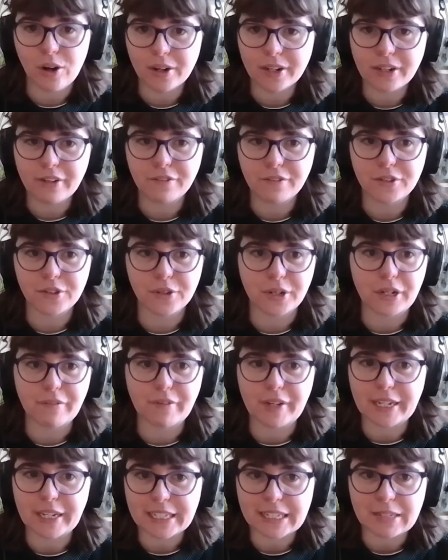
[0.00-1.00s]
lot of sort
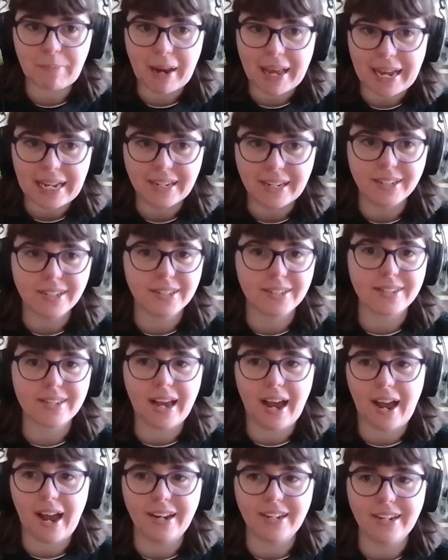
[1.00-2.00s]
of
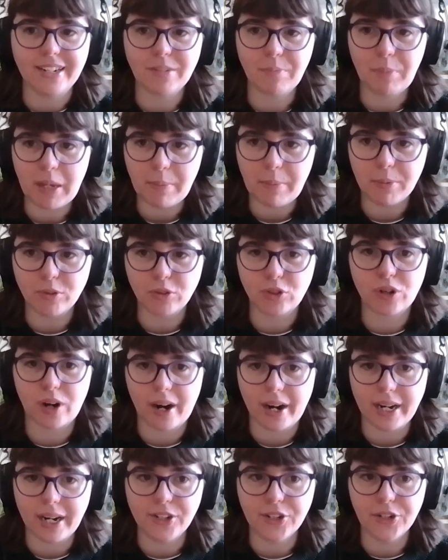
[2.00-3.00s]
explainers and people
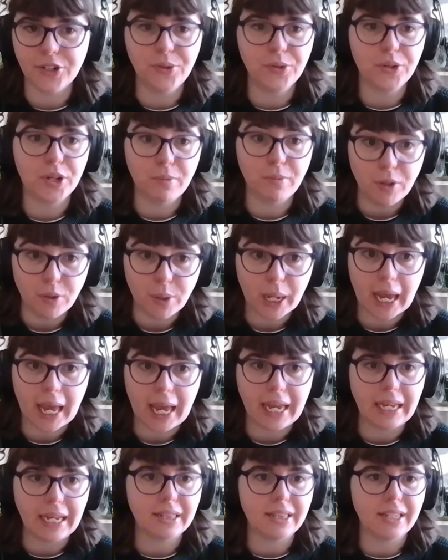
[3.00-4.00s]
trying to
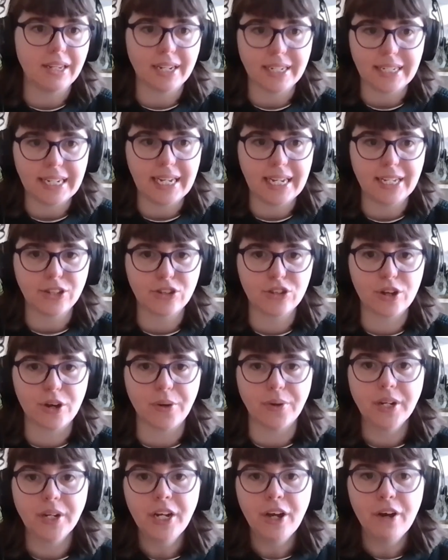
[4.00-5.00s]
communicate the ideas.
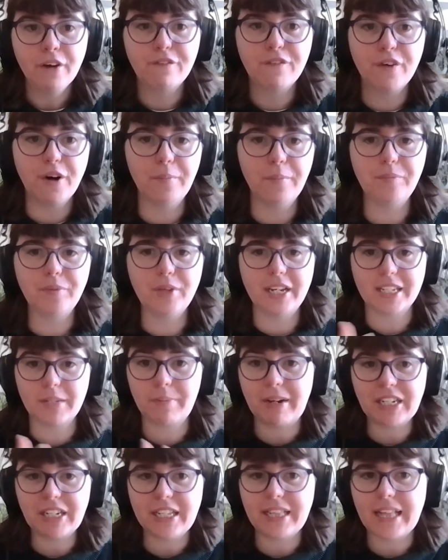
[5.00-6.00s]
So from
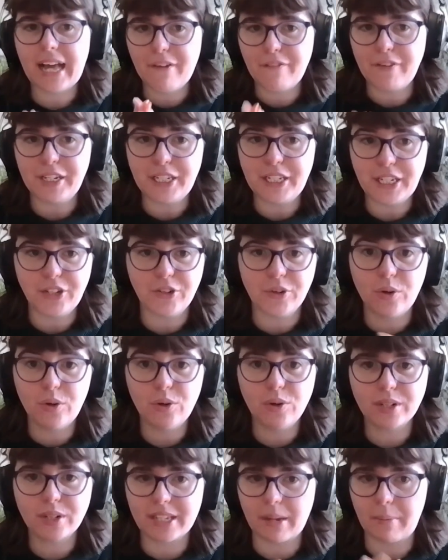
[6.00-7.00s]
especially the
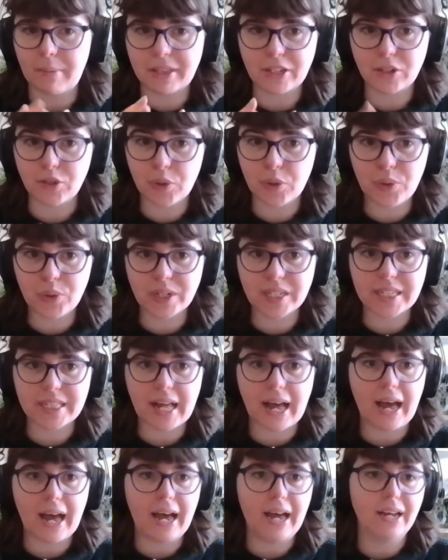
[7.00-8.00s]
FHE.org, some of the talks
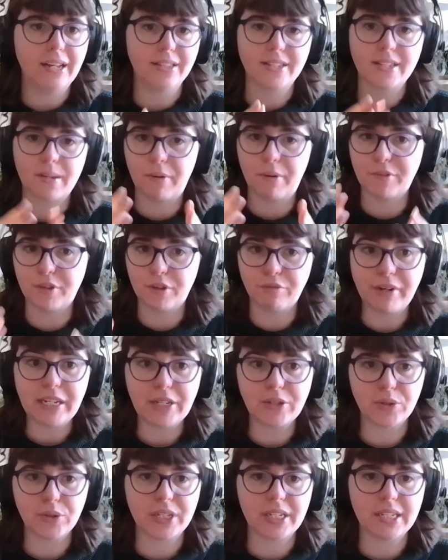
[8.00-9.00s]
there and some of the
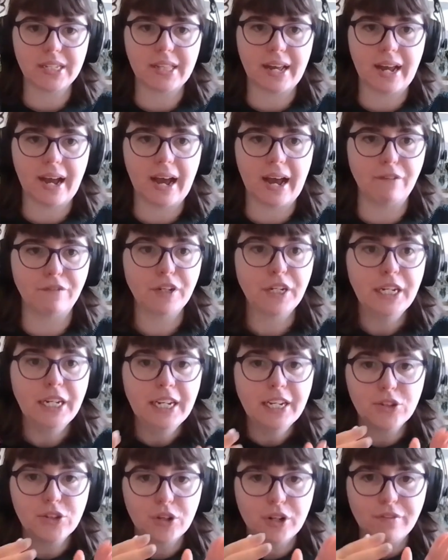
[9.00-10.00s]
resources they have,
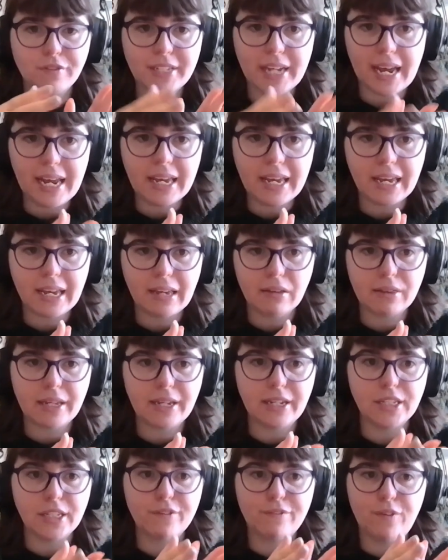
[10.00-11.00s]
sort of taking
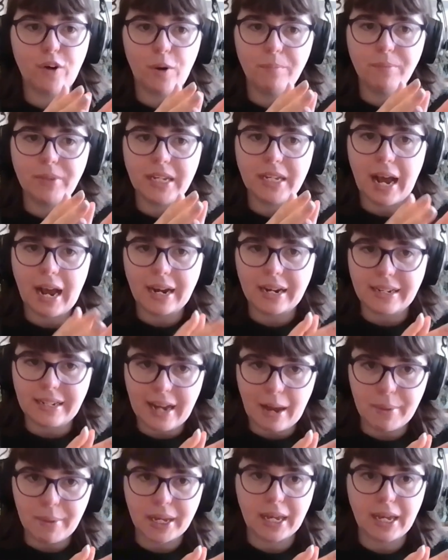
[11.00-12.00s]
things from the
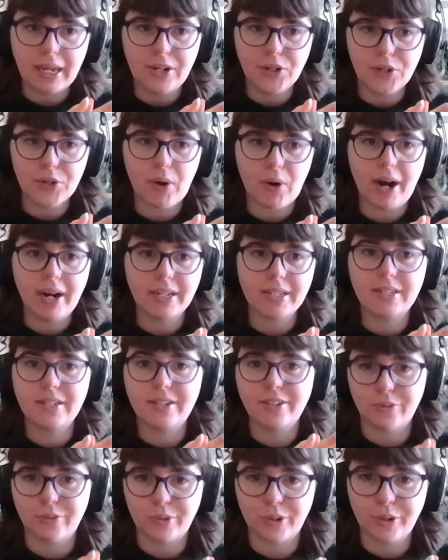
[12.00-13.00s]
academic
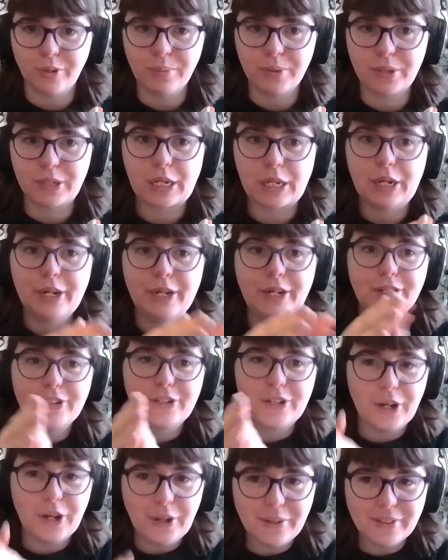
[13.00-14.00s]
interest groups
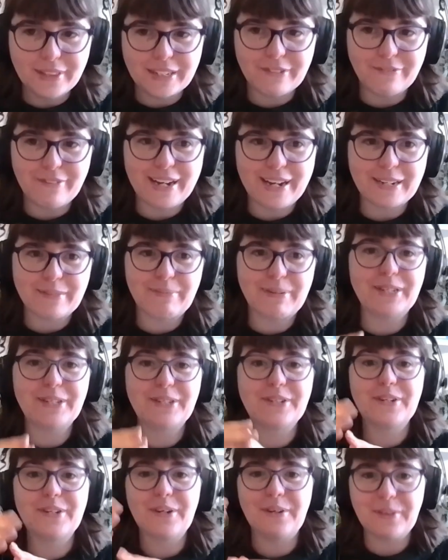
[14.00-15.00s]
to the
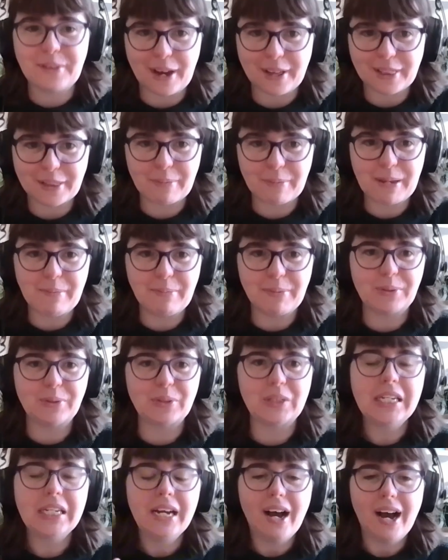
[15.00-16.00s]
developers, to the other
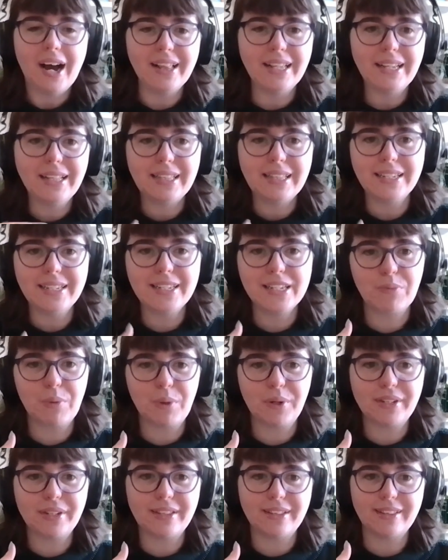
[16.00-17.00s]
people. I think this is
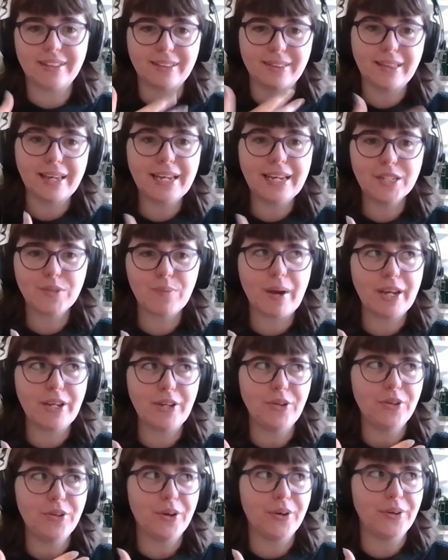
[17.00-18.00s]
one of the things where,
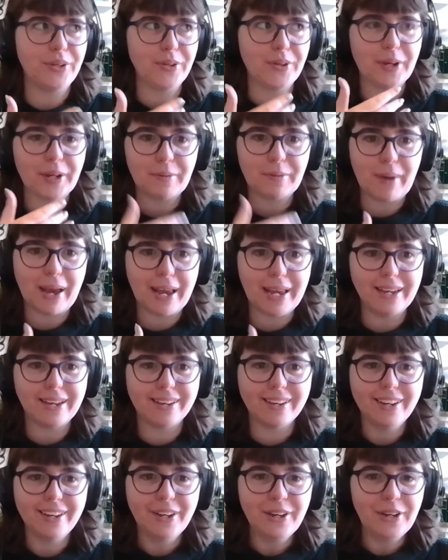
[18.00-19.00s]
you know, you can
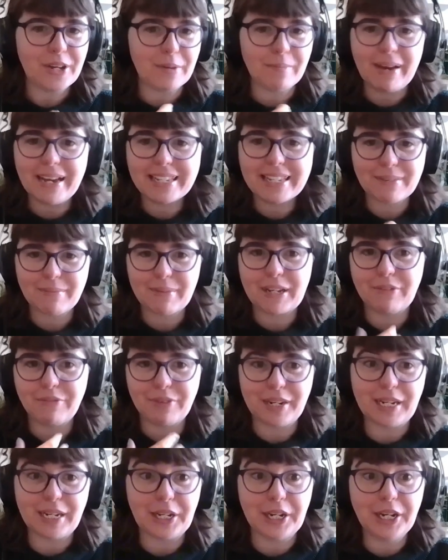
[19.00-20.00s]
make something
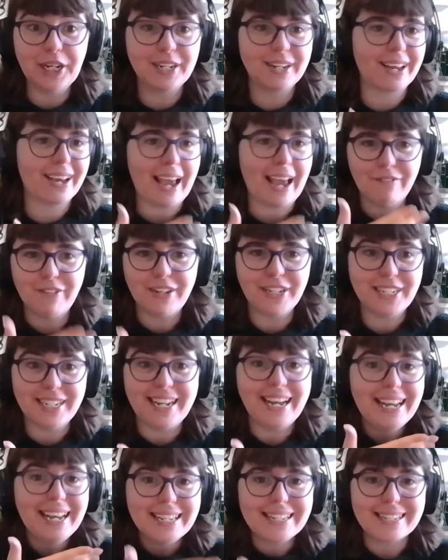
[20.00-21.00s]
really good. Like
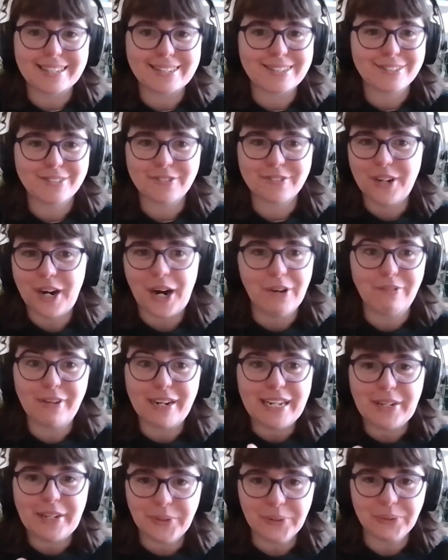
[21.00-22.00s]
FHE is a
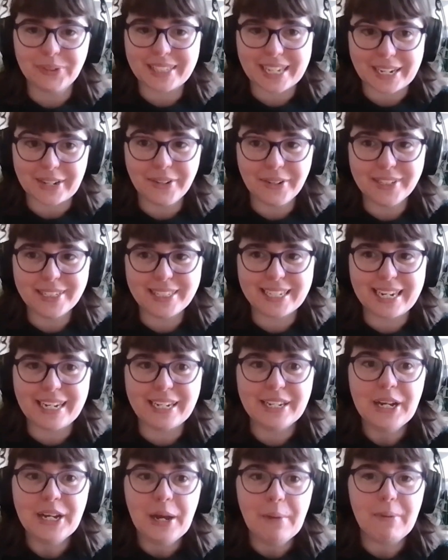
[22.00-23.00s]
really cool
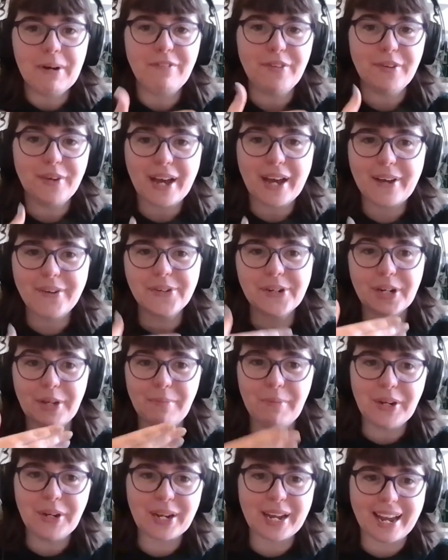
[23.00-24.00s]
technology, but if you cannot
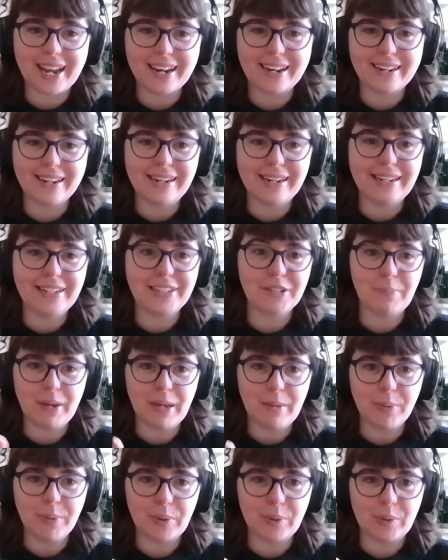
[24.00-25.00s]
communicate clearly to
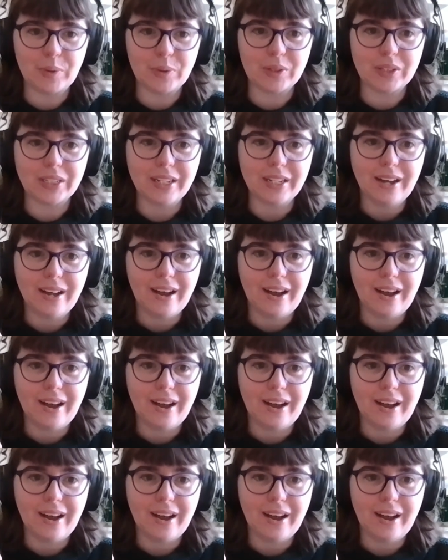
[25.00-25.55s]
people